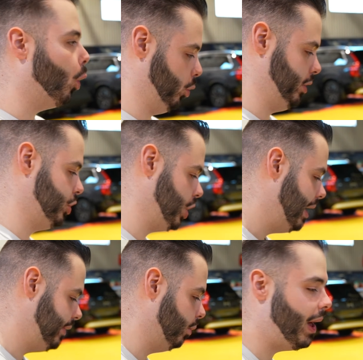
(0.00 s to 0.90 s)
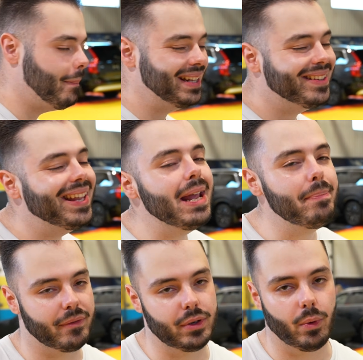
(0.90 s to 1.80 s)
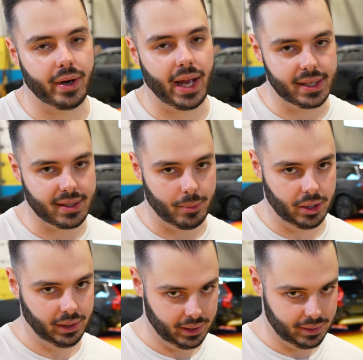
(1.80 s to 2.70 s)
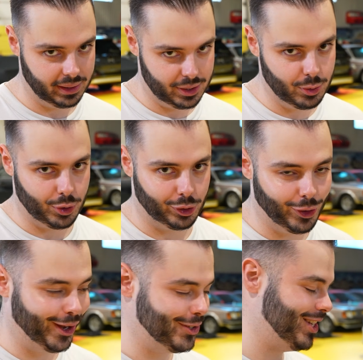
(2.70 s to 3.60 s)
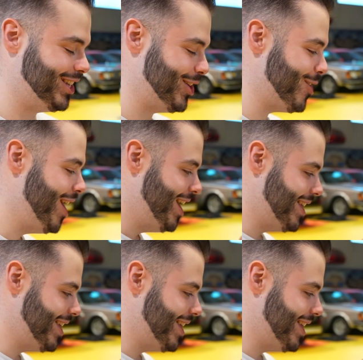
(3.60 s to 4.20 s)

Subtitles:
orange. There will not be tape everywhere, guys. Come on, like, let's use our logic here.